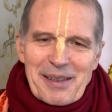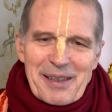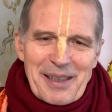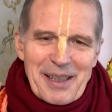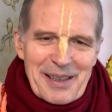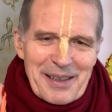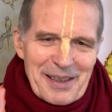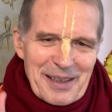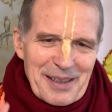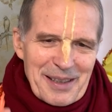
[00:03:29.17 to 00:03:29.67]

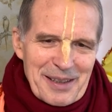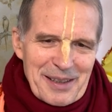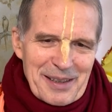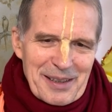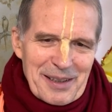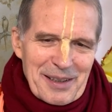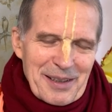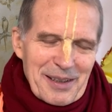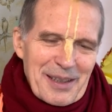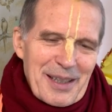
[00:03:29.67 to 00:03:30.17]
get this
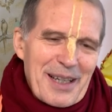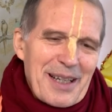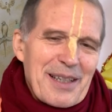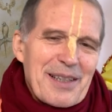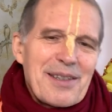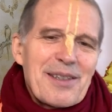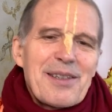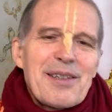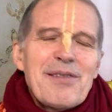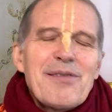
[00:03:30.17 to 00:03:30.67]

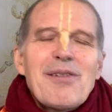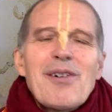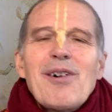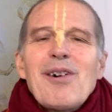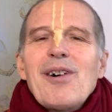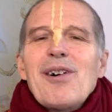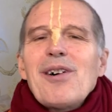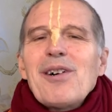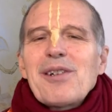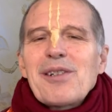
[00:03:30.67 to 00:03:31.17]
great
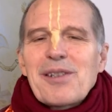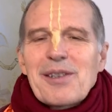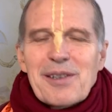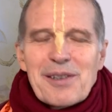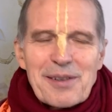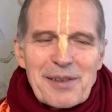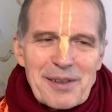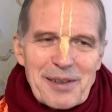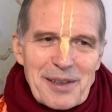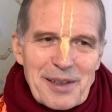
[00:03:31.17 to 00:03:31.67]
reward
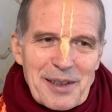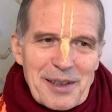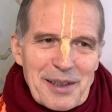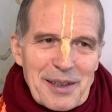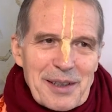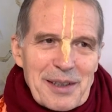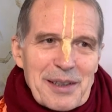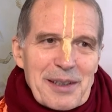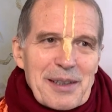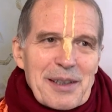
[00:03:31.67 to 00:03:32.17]

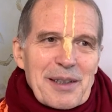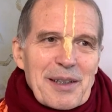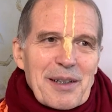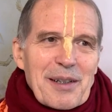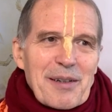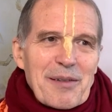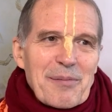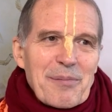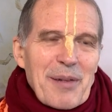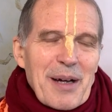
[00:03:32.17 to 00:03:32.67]

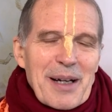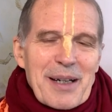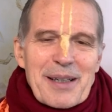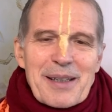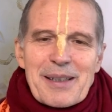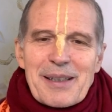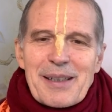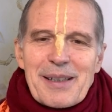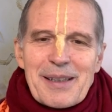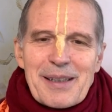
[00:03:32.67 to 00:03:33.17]
of
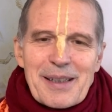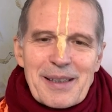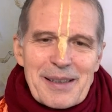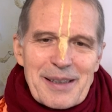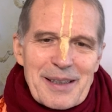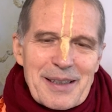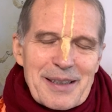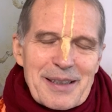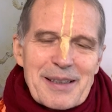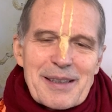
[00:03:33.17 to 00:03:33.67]
bhakti, that
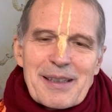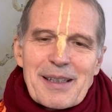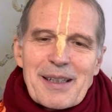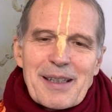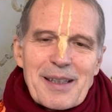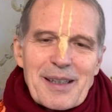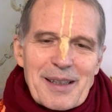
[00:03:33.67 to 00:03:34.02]
is